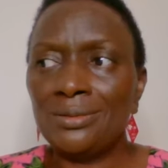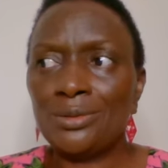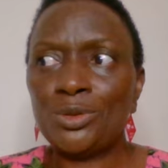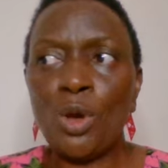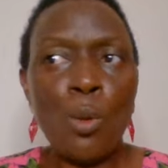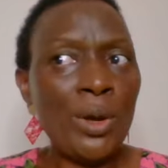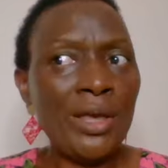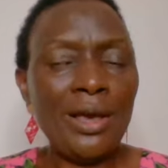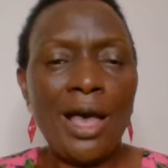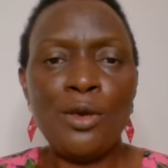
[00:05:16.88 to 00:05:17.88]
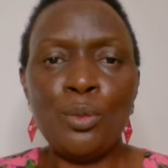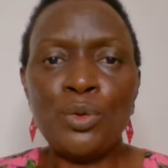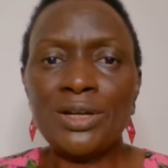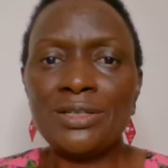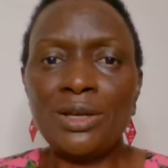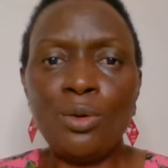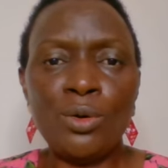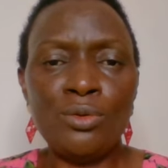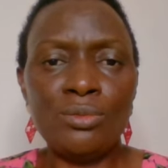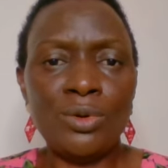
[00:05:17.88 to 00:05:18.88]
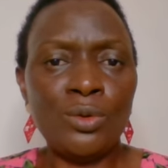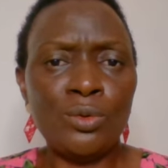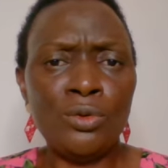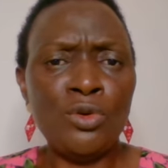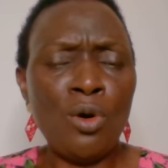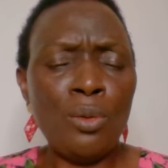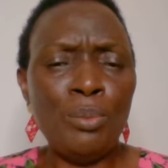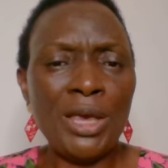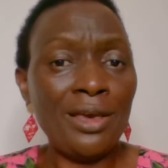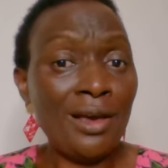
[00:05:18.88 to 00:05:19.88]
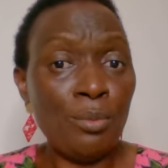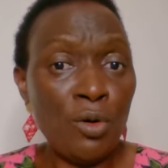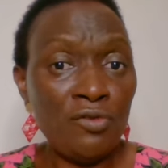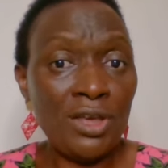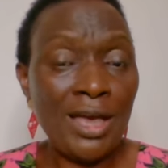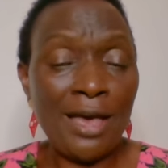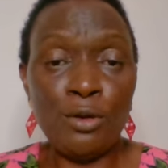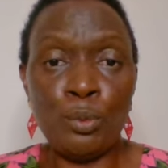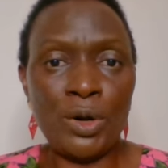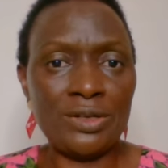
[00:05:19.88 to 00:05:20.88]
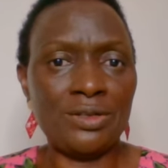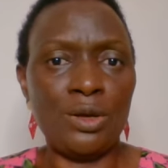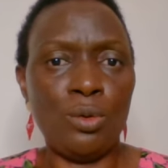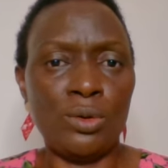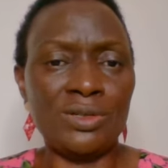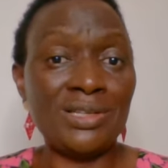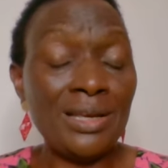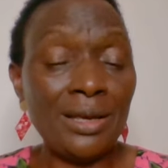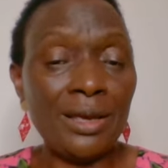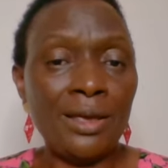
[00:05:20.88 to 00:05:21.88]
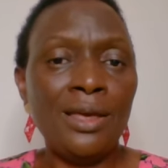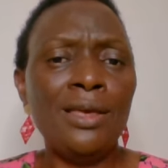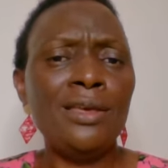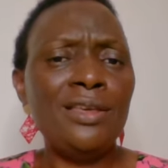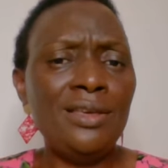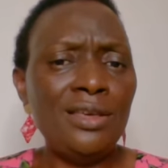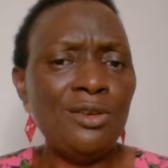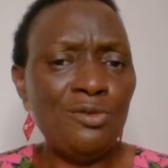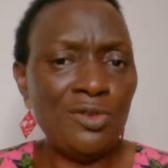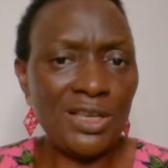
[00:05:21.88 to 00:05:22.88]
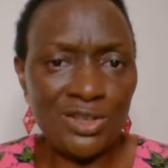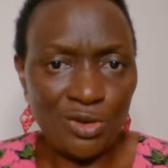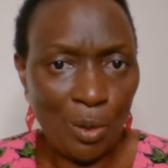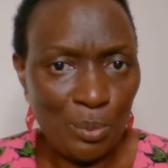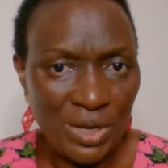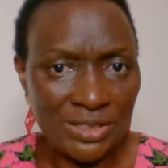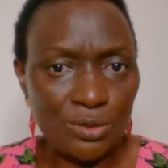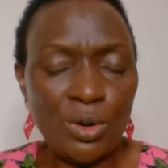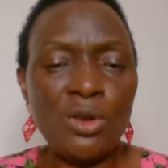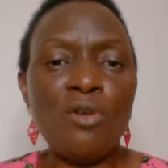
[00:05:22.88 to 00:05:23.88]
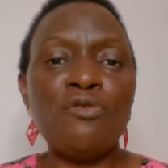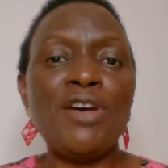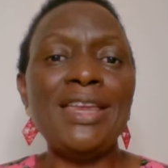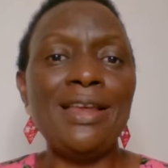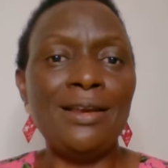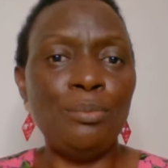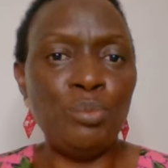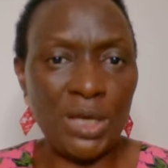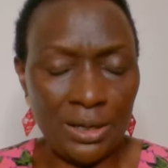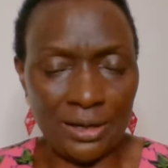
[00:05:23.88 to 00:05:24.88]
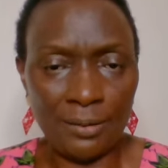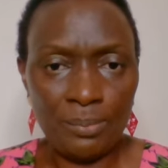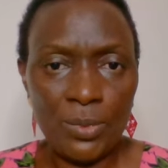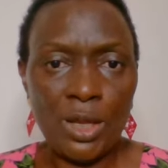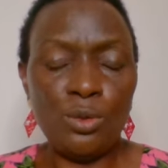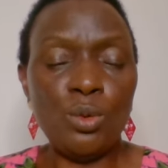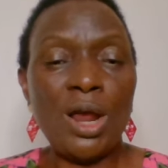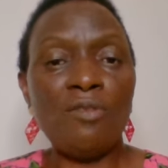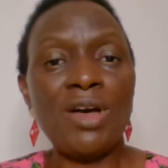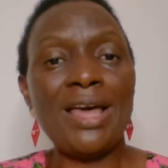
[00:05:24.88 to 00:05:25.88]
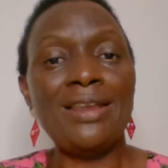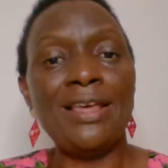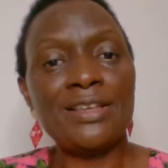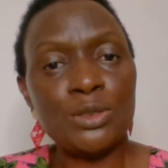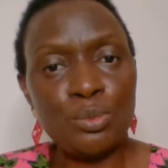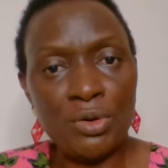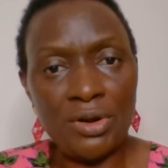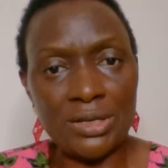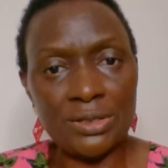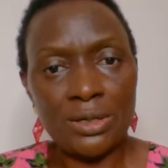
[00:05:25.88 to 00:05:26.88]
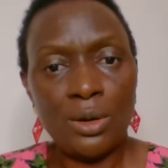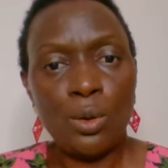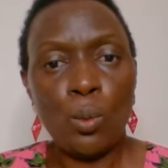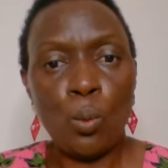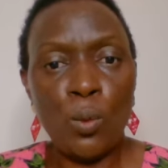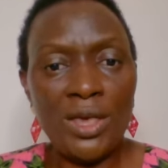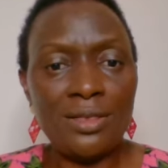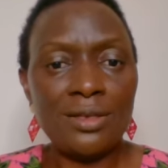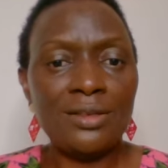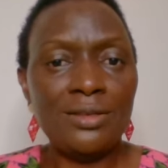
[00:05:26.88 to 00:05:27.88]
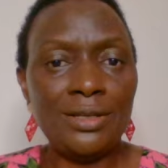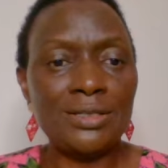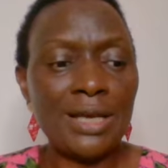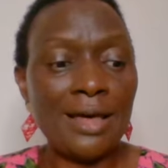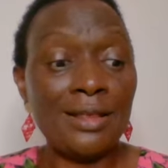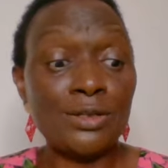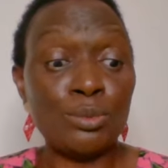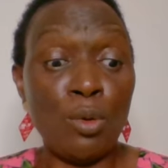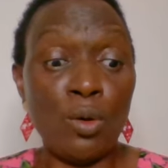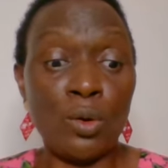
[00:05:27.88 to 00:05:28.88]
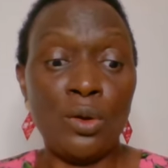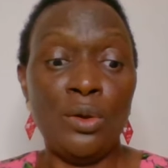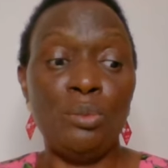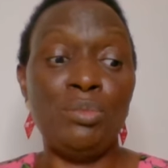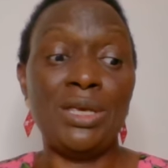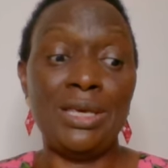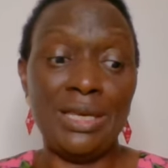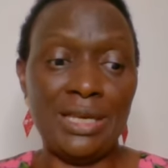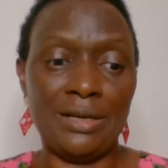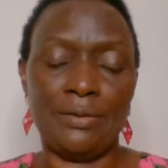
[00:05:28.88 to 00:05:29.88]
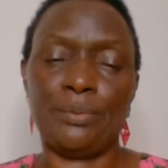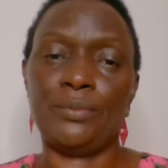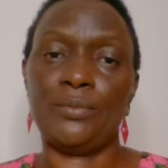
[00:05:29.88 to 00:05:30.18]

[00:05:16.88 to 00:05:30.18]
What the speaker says: sewing? Are you practicing on making a movie? Are you practicing on singing? Give it your best. When you're finally big, you will have had the experience with this other small beginning.